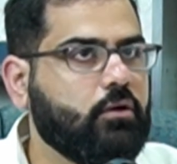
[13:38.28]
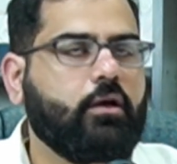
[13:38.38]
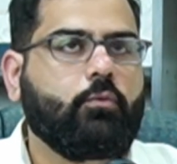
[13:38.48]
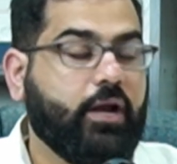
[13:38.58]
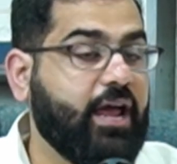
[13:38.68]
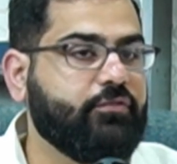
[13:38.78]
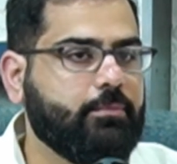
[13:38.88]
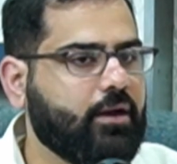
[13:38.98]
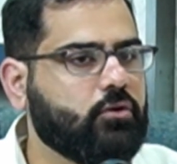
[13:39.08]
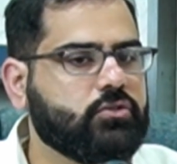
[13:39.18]
what every
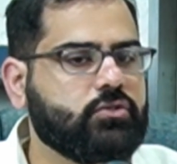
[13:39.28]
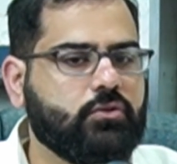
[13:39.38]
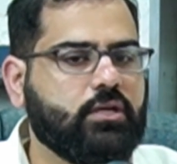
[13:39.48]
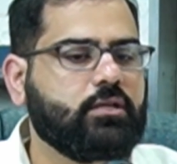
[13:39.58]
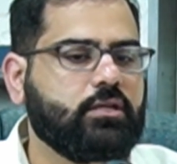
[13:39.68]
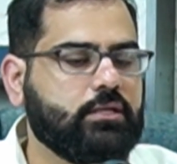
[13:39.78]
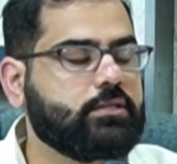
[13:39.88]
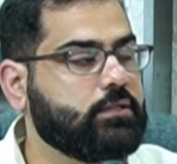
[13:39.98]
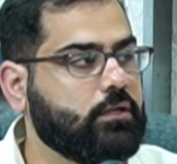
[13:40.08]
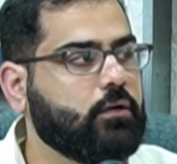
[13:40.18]
medical student
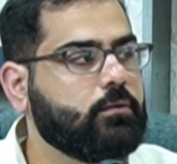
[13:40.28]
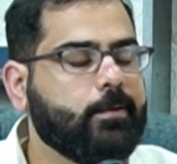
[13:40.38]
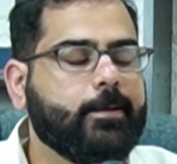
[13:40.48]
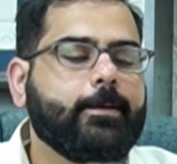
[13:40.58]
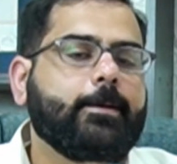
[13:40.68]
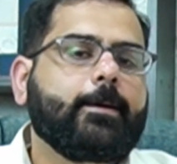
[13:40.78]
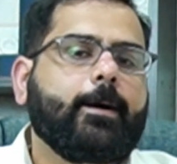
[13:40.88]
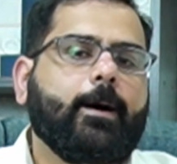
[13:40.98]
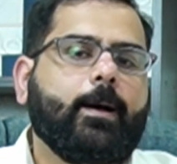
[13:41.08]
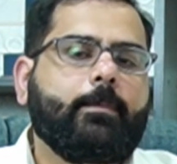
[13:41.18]
needs to know,
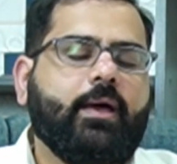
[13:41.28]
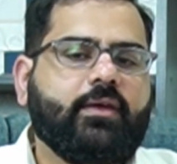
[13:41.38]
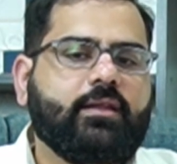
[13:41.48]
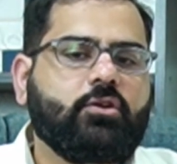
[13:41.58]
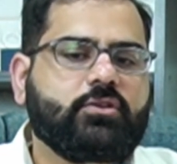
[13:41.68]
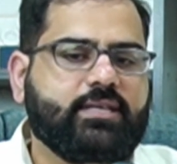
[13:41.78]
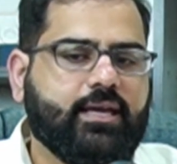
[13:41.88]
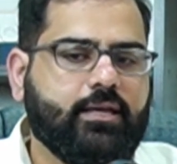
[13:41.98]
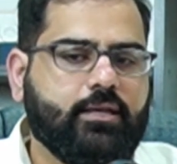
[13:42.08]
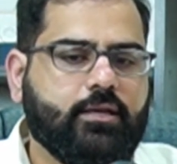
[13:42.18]
and then your
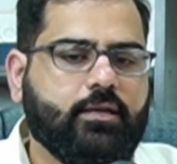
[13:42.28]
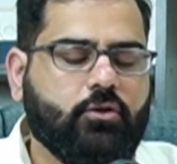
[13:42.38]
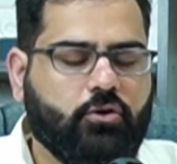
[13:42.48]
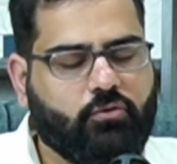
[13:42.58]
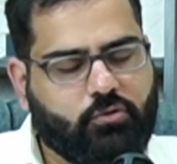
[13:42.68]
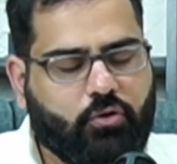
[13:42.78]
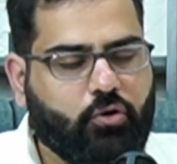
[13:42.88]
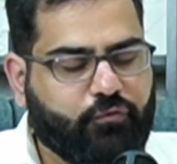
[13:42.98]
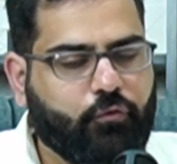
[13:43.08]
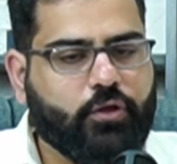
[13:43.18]

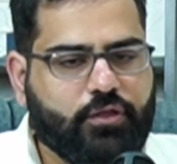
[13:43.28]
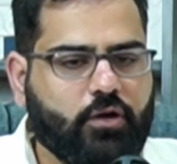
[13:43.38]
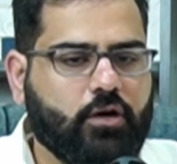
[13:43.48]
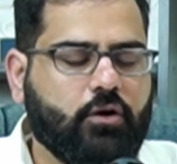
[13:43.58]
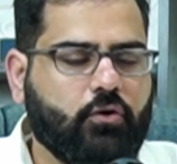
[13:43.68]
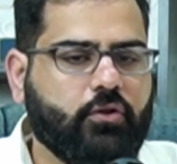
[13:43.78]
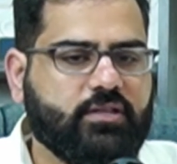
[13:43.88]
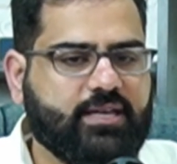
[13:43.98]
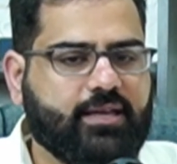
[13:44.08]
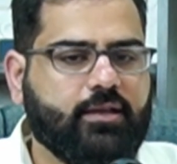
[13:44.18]
4th year, or the
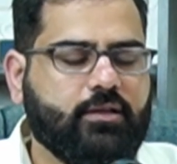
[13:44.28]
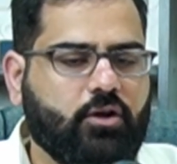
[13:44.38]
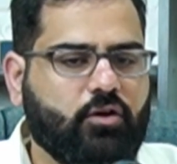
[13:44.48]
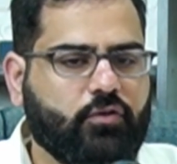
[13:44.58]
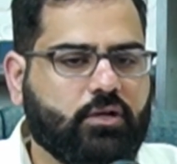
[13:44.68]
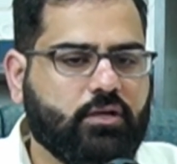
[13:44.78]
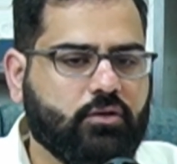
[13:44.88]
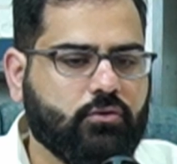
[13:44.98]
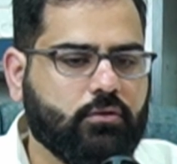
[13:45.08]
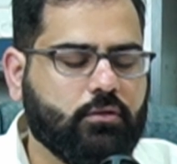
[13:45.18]
second year of your
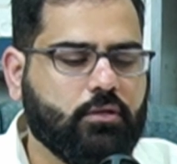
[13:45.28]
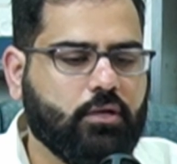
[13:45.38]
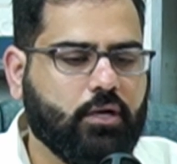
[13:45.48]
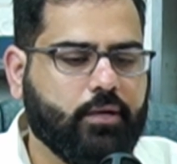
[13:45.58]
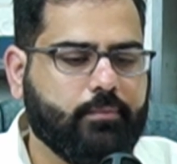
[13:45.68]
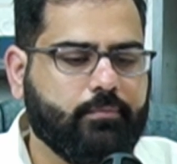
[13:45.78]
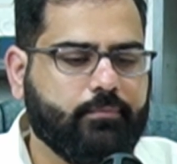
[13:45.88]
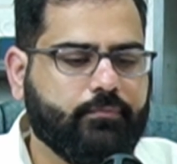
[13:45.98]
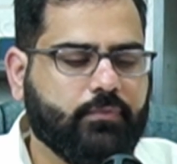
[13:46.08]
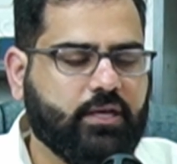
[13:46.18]
clinical
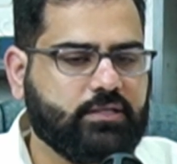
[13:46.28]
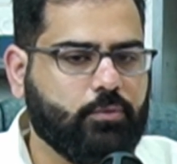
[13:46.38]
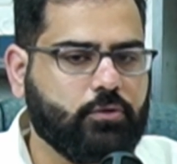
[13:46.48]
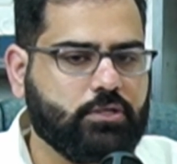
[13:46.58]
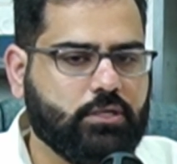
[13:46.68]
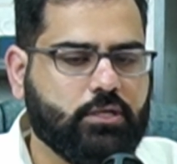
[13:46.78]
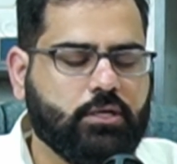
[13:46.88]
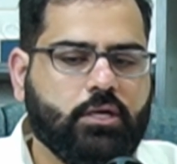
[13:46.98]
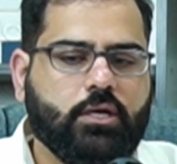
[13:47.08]
exposure,